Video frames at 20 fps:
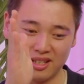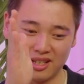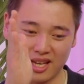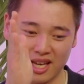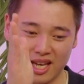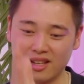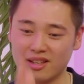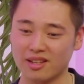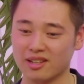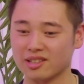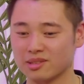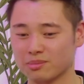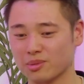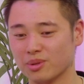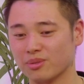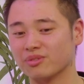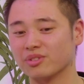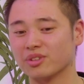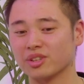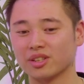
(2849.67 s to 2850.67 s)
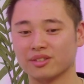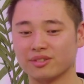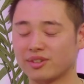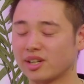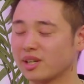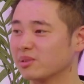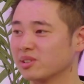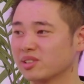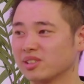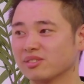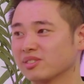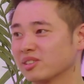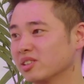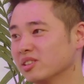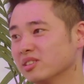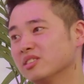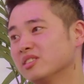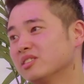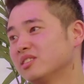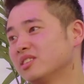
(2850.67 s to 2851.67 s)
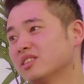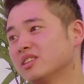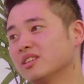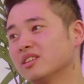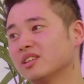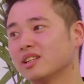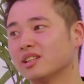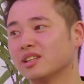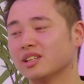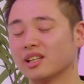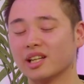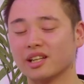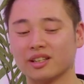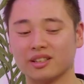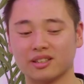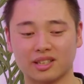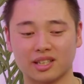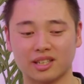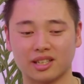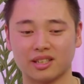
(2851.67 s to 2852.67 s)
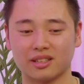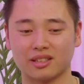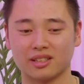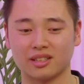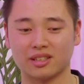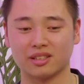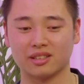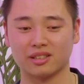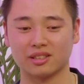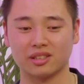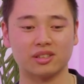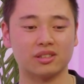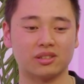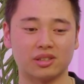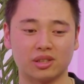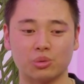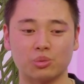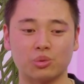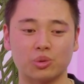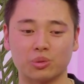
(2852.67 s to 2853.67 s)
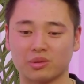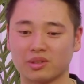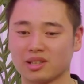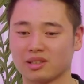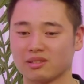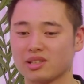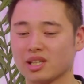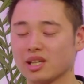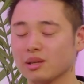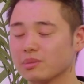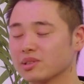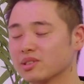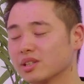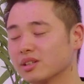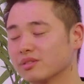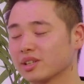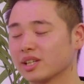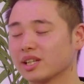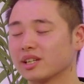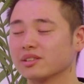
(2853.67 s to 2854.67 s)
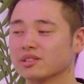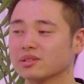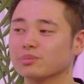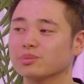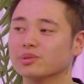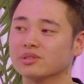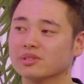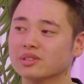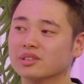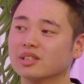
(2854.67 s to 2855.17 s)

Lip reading: end of this month I'm going to find myself a coach, and then you will keep yourself accountable.